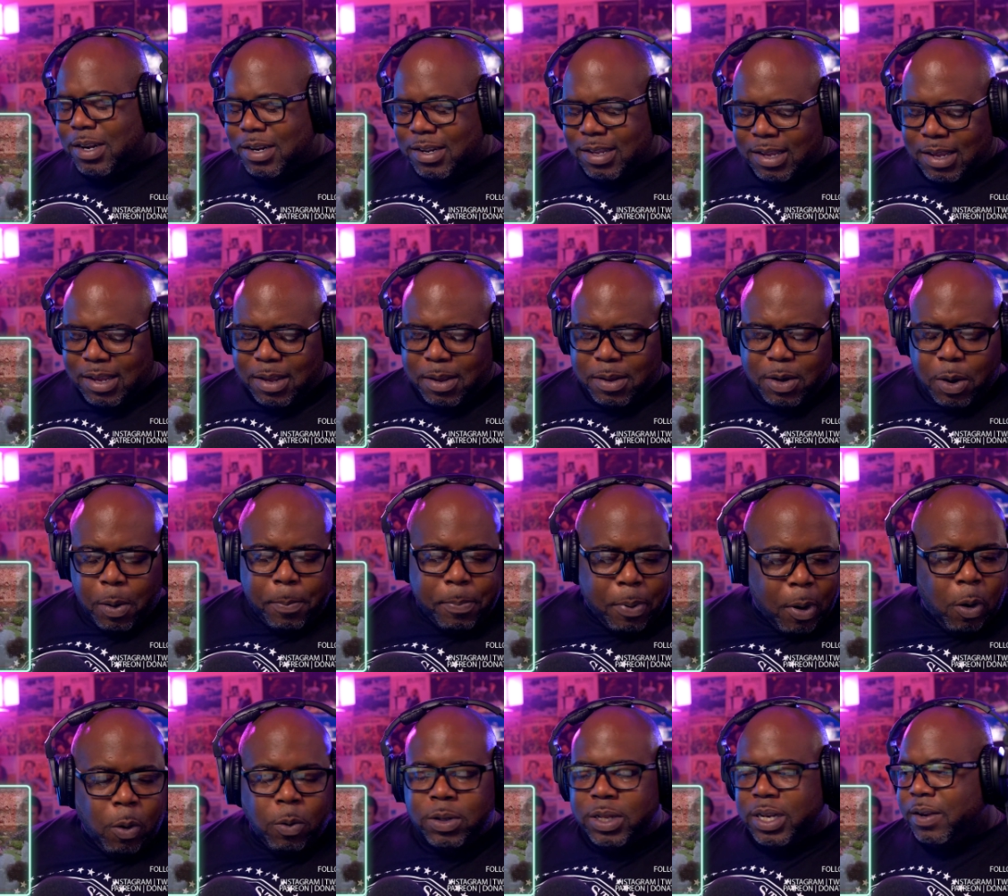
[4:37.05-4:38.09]
You know,
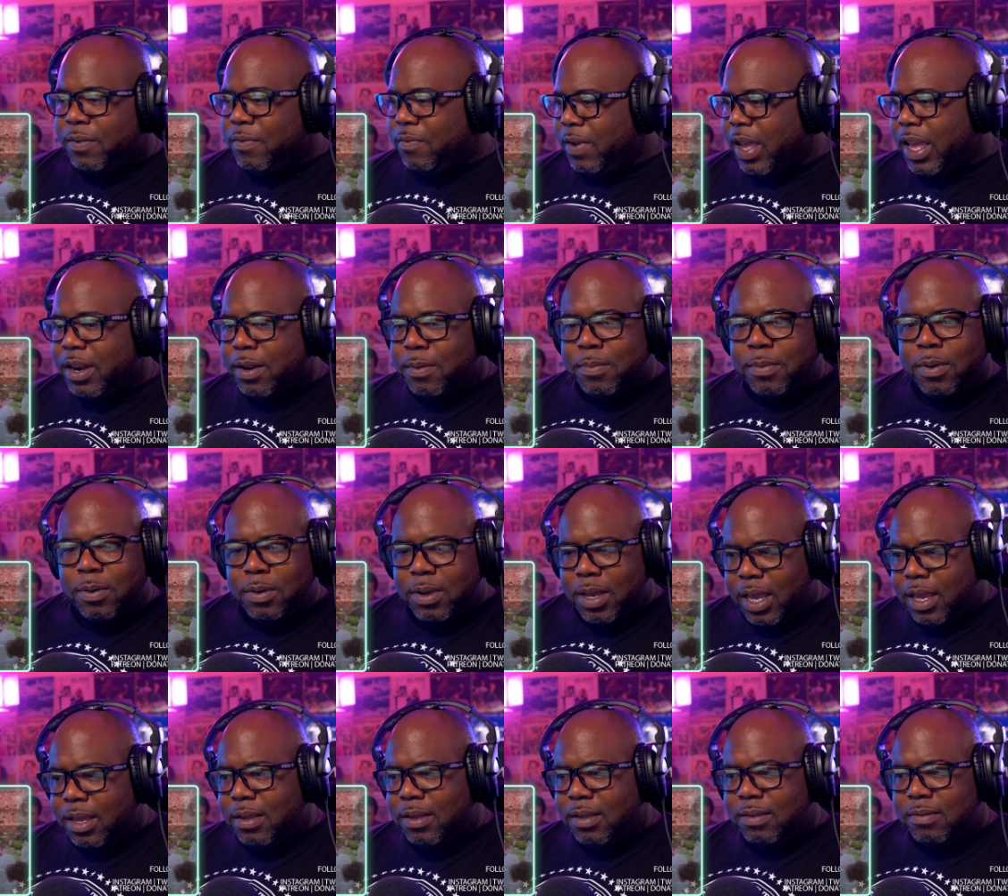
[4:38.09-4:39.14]
Pole and the Phantom.
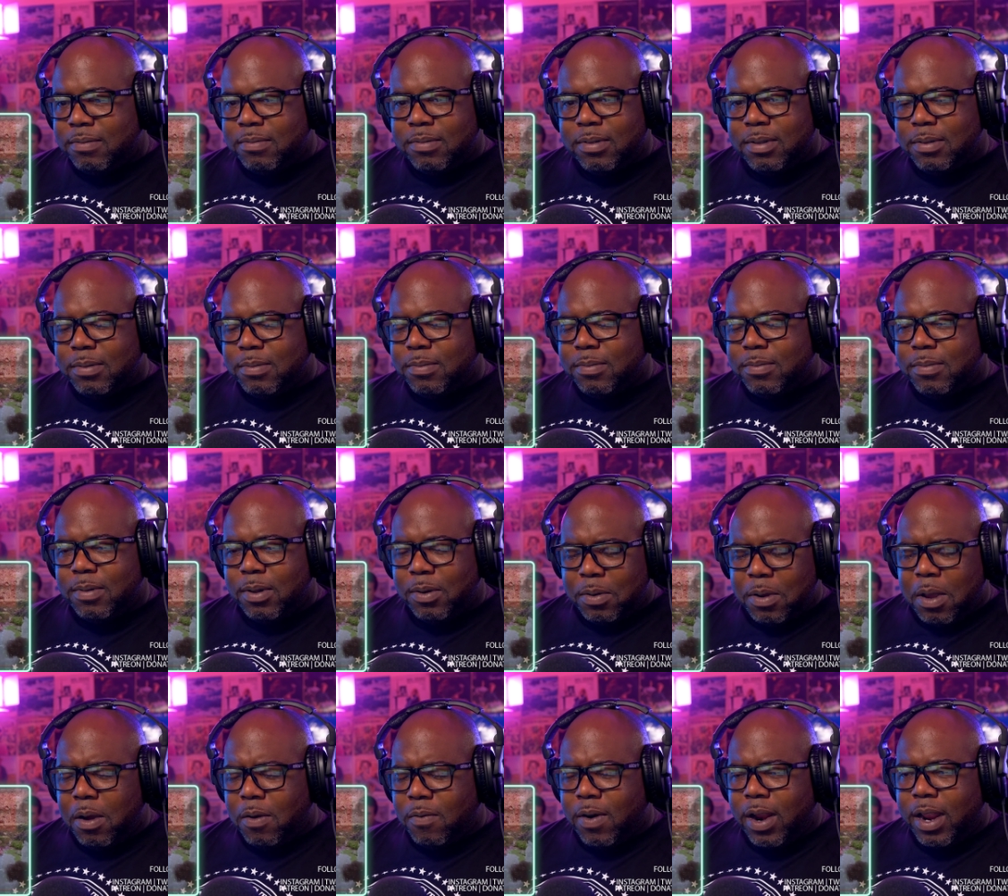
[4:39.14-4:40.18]
Okay,
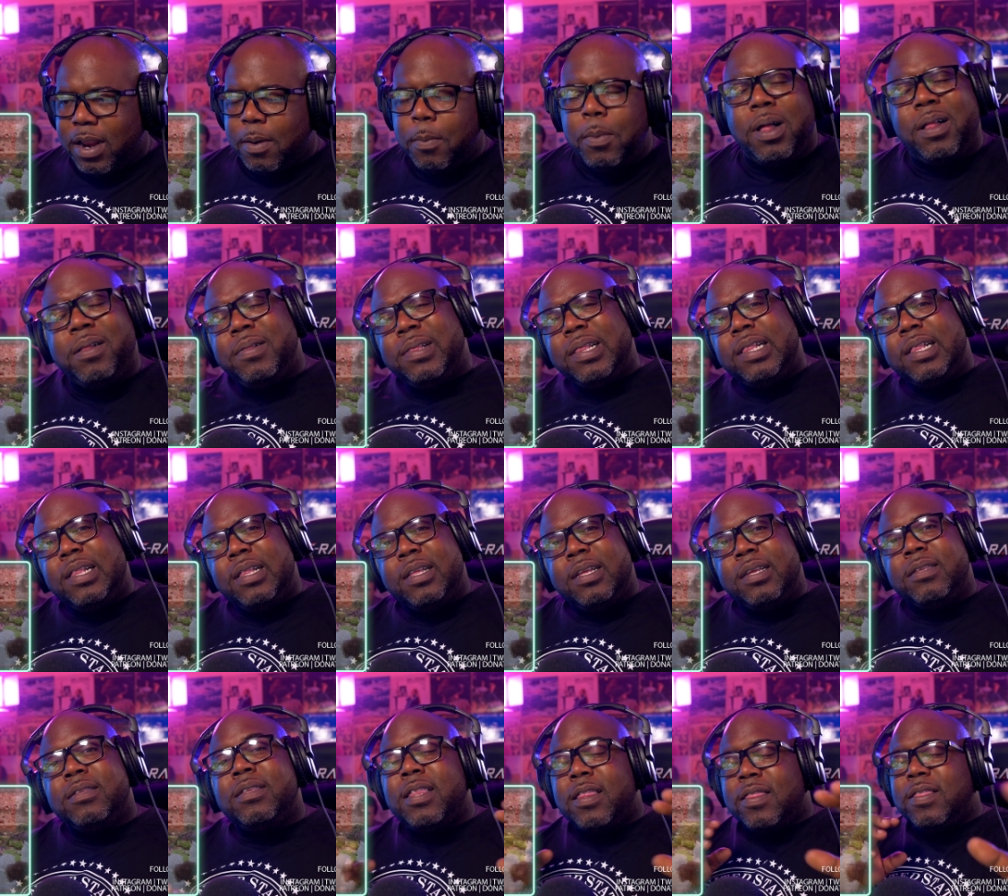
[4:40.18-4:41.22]
okay, all right. Well,
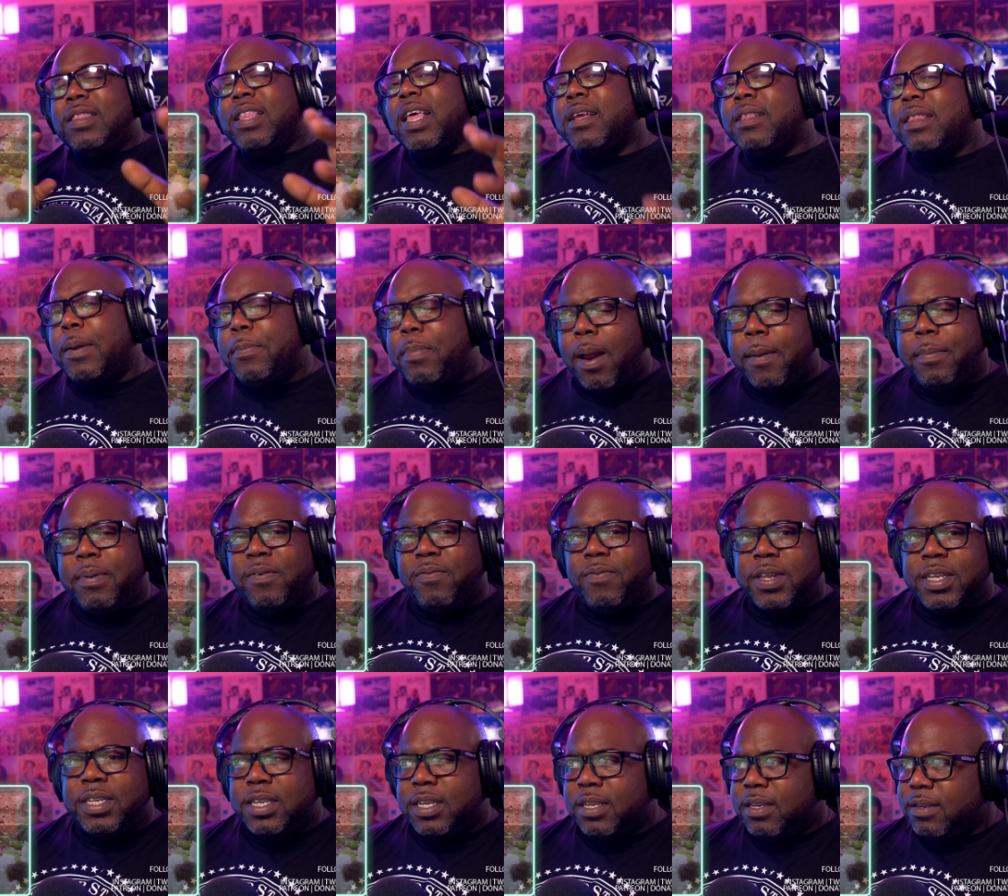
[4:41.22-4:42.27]
I think that, that probably
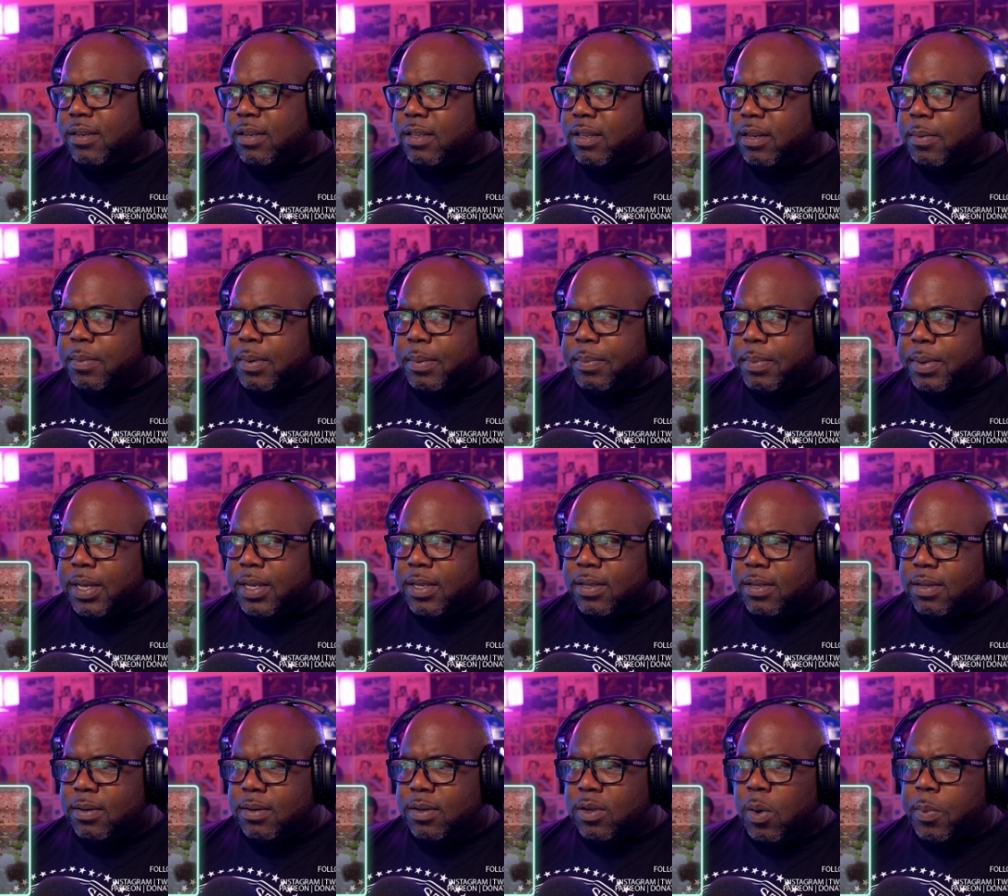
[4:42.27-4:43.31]
fits in a little bit because you
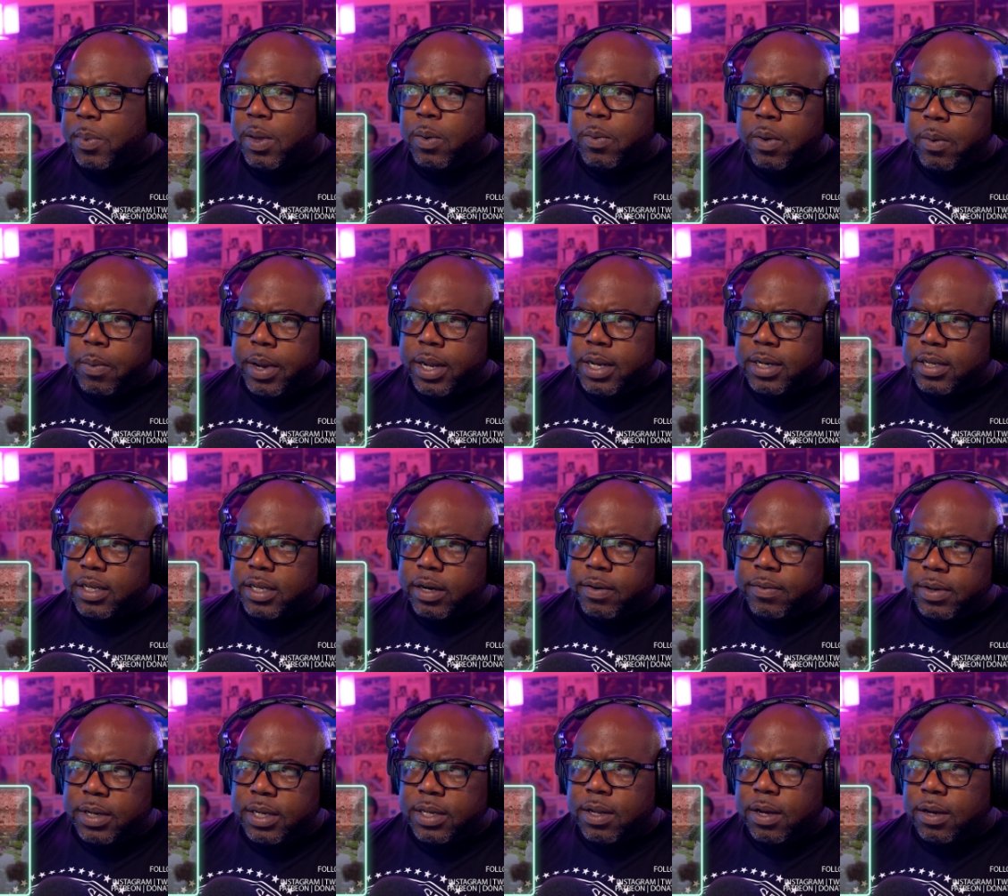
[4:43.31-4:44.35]
know Tobe Nwigwe
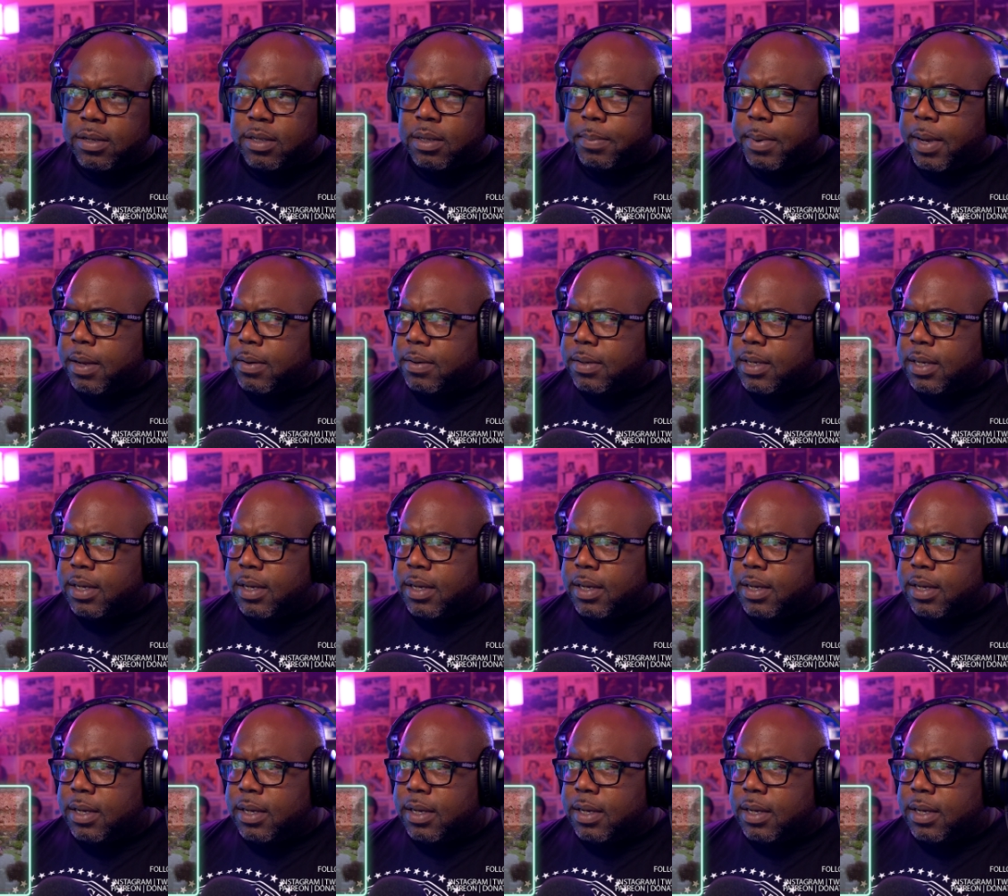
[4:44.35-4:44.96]
generally talks about